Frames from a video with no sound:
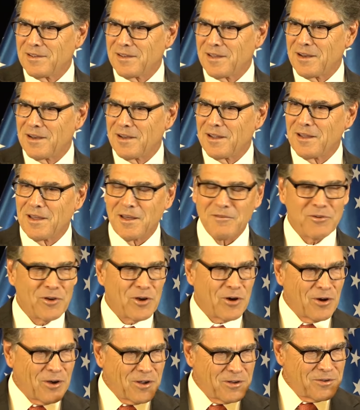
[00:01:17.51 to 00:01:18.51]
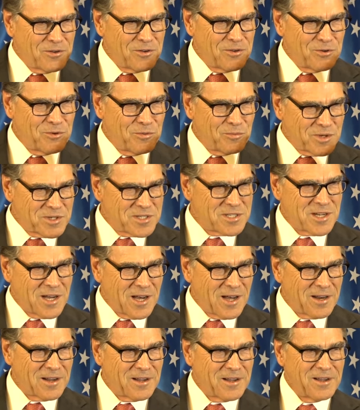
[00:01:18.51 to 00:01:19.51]
and have gone to
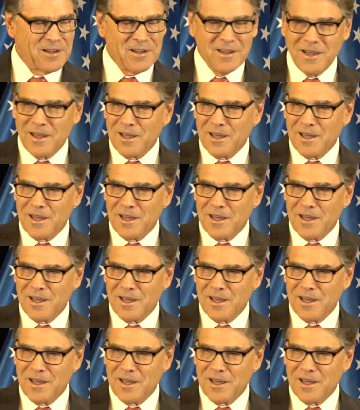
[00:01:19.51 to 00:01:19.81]
Masada